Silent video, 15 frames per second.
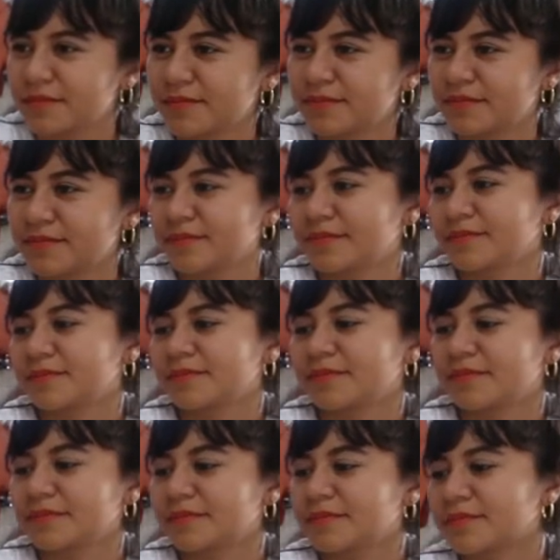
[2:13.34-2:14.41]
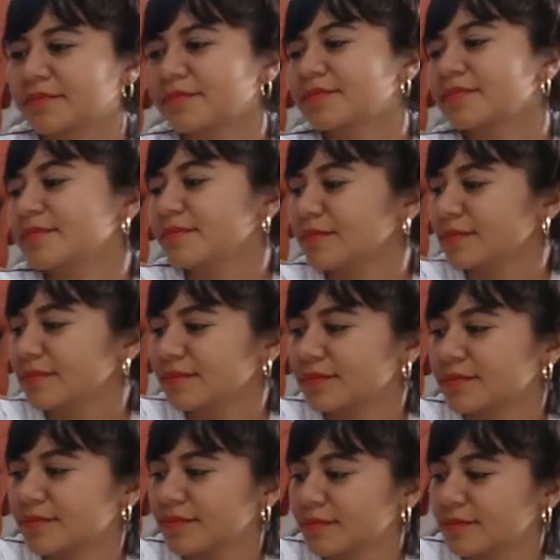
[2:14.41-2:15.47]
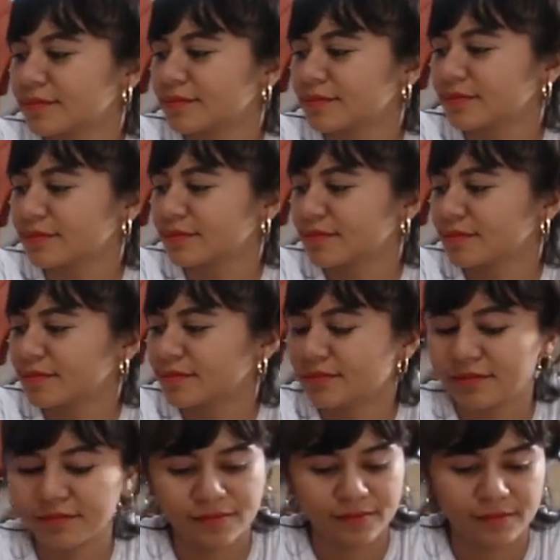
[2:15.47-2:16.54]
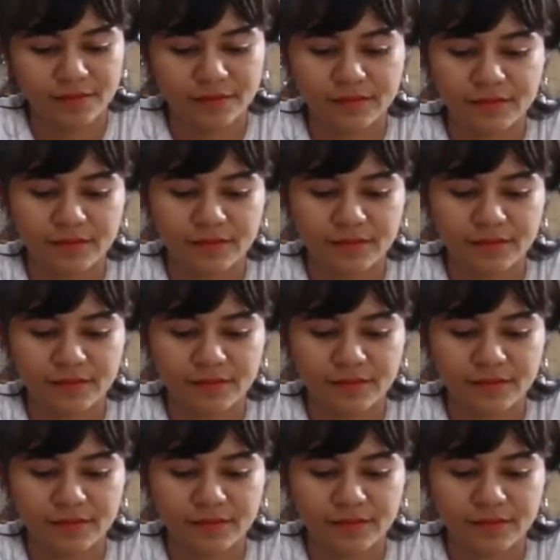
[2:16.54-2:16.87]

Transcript: (silent)